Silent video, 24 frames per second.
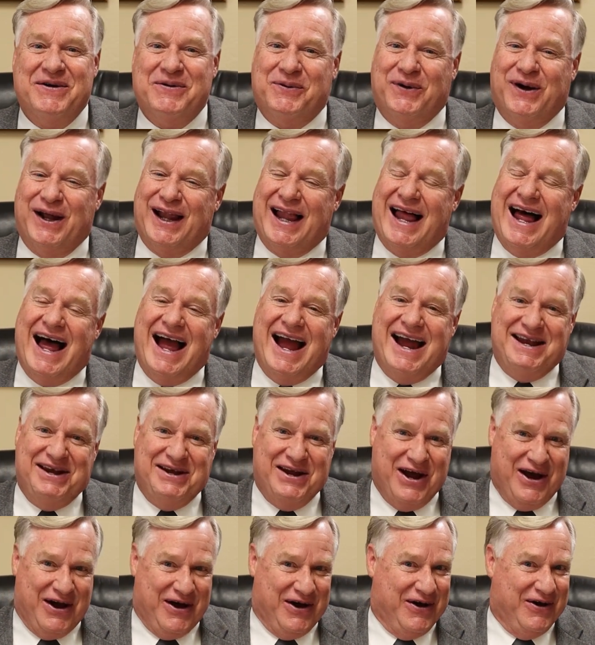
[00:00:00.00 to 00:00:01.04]
Well, I
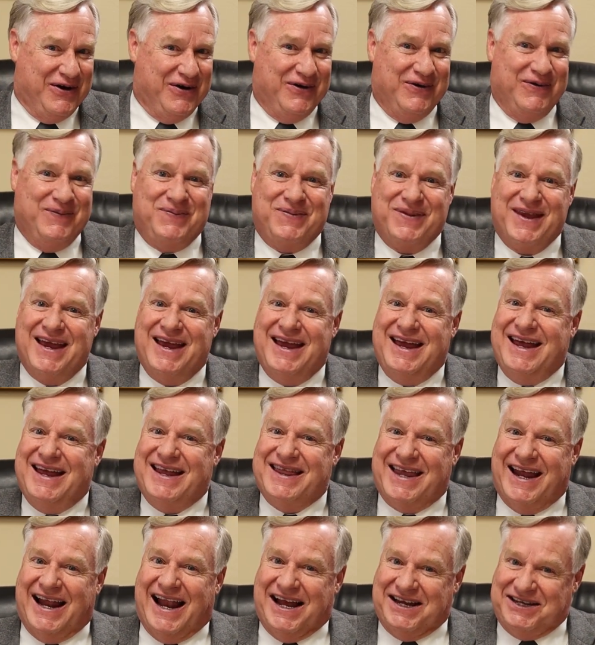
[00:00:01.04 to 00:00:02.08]
know
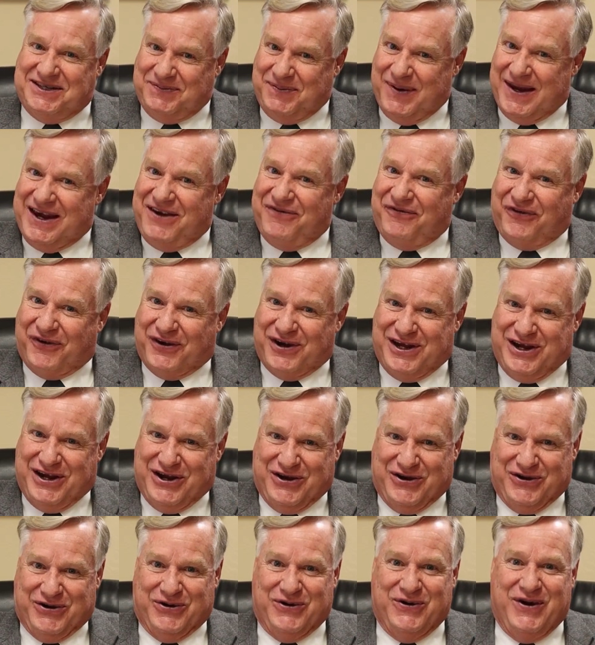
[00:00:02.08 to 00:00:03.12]
that I speak for
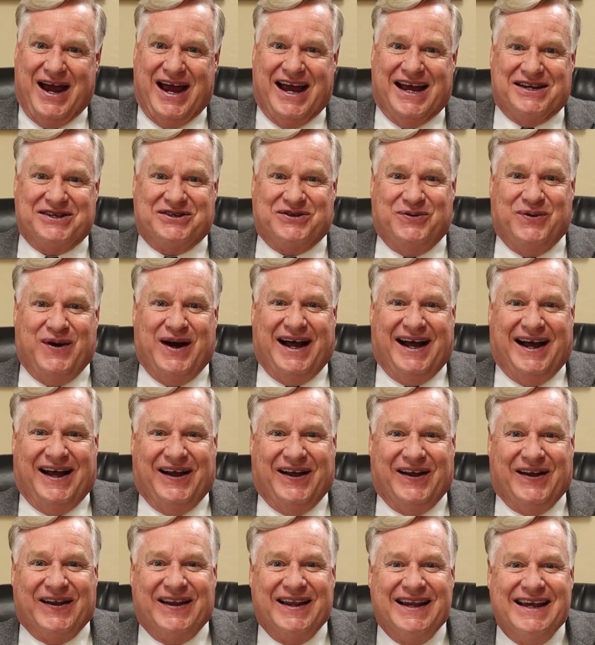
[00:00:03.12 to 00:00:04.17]
you as
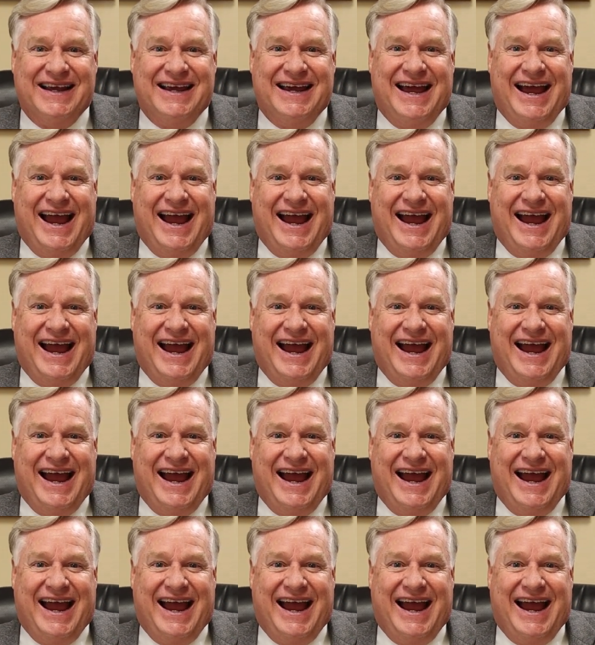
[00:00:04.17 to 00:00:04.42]
well.